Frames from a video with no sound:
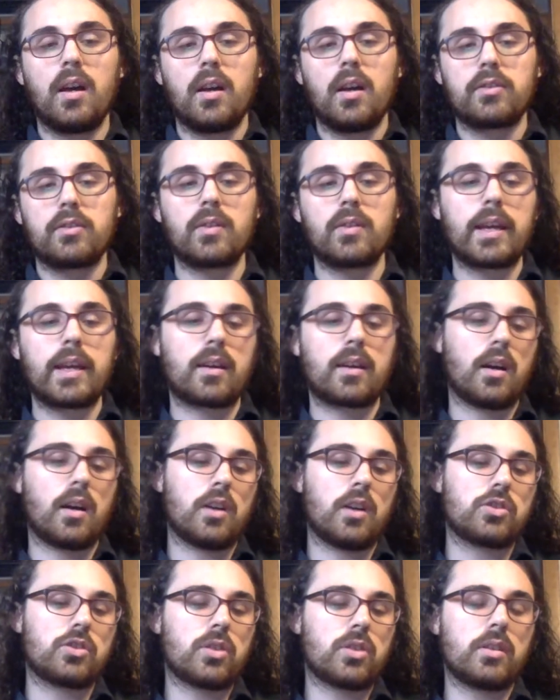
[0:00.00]
So like
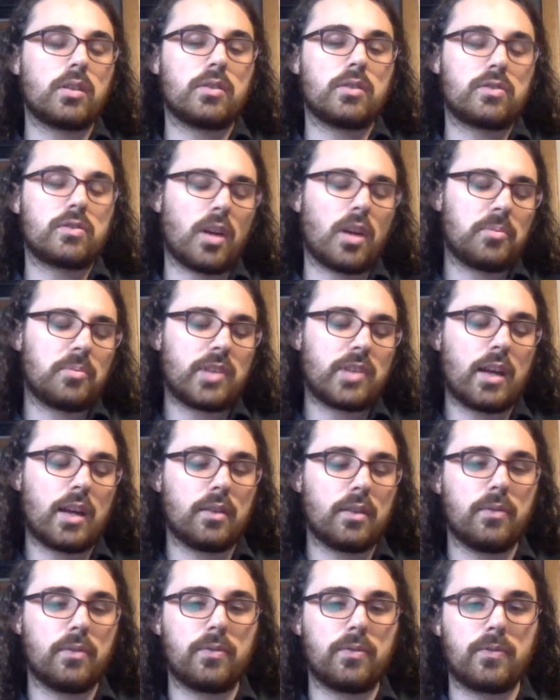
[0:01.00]
a certain subset
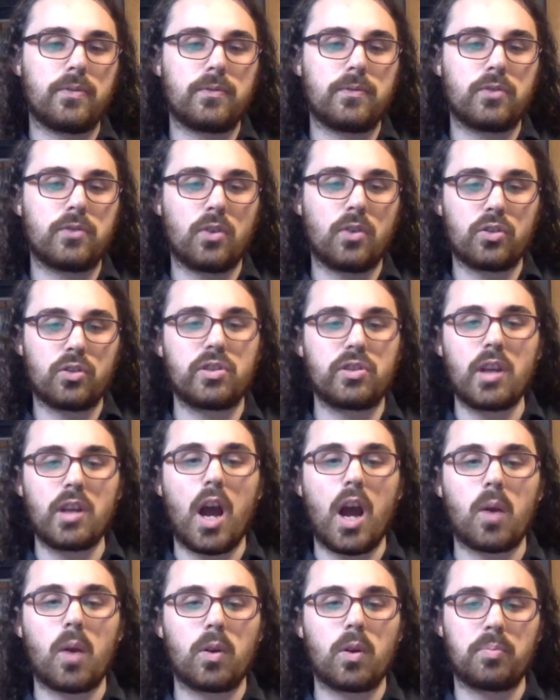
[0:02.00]
of socially
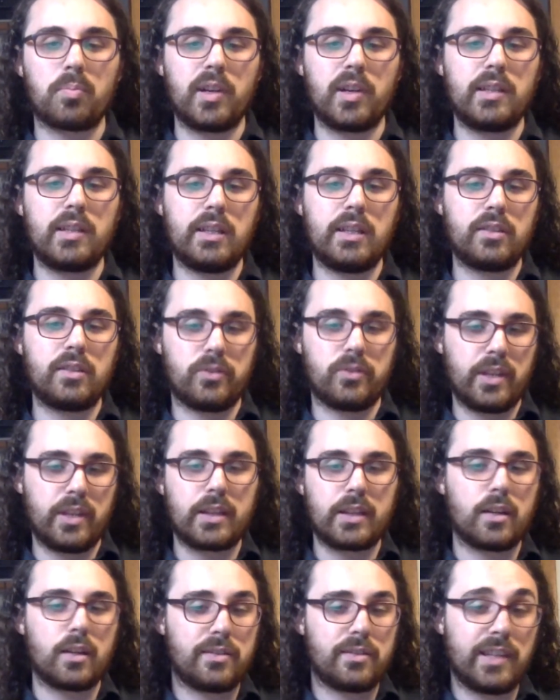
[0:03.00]
awkward preteens who think
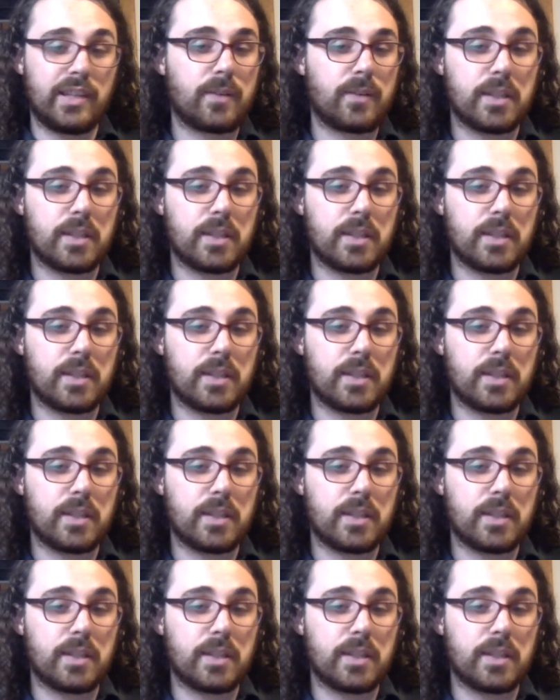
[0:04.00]
they're secret